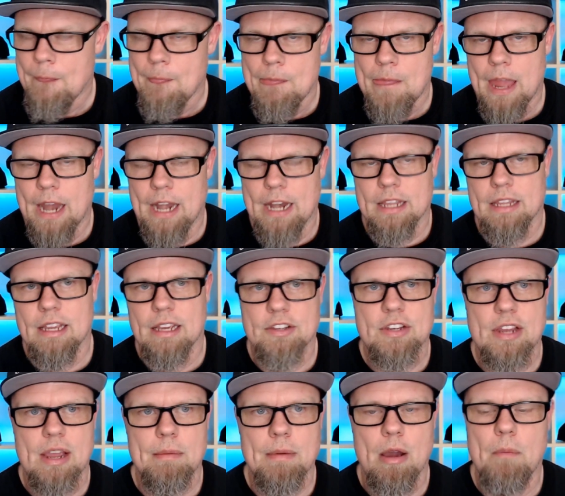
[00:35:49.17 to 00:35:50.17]
and it does
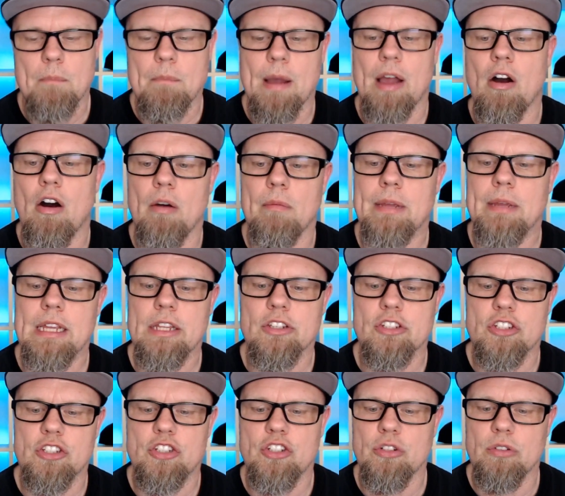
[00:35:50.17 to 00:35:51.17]
come out, by all
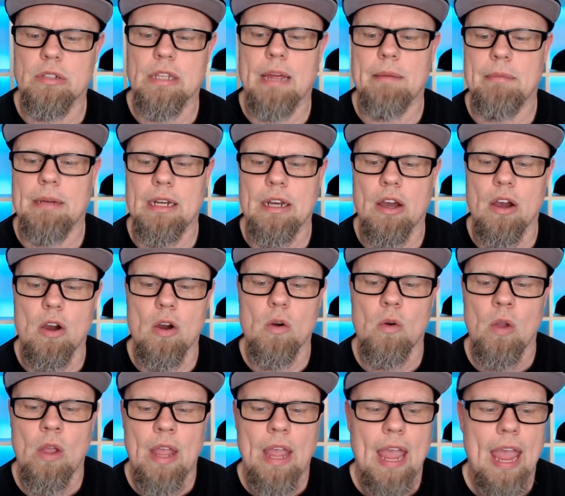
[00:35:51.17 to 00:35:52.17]
means, do let me know,